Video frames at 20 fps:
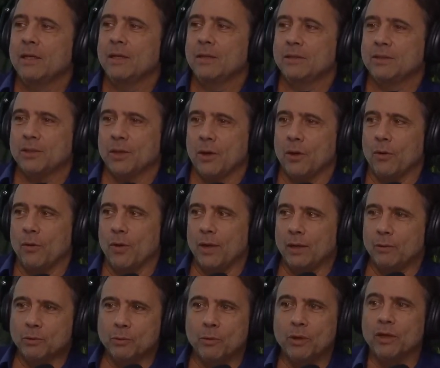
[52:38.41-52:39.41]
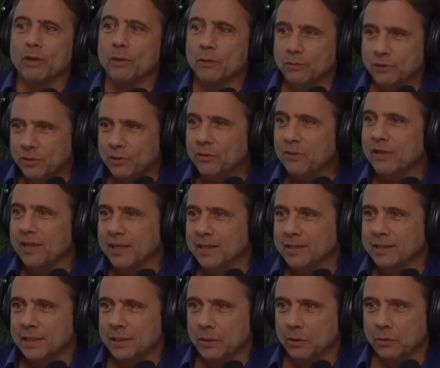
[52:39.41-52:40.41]
So it was one of those two
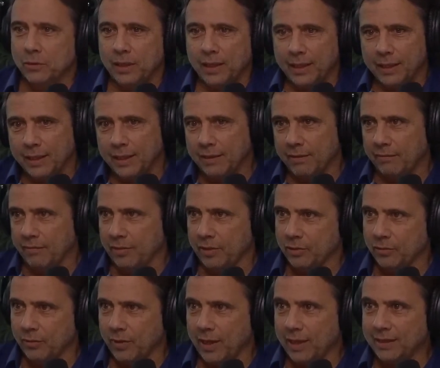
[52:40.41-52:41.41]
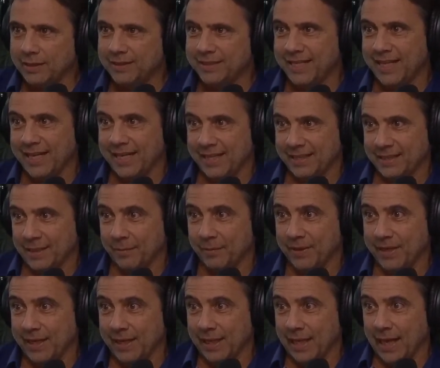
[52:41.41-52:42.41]
things. He learned how to either visualize that
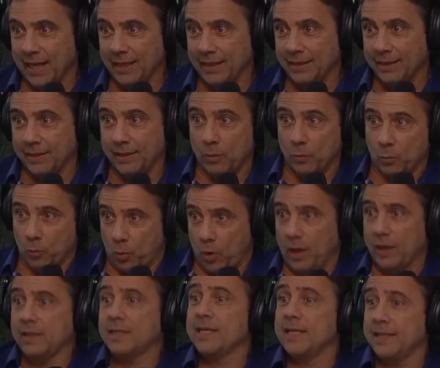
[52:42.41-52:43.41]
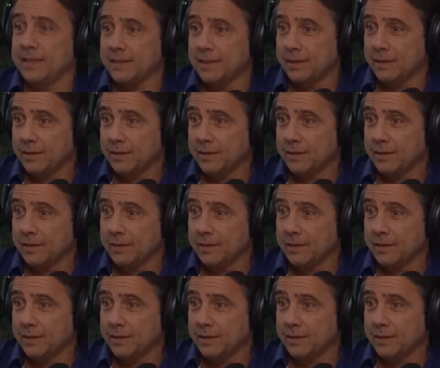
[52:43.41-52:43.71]
something he liked and then want it,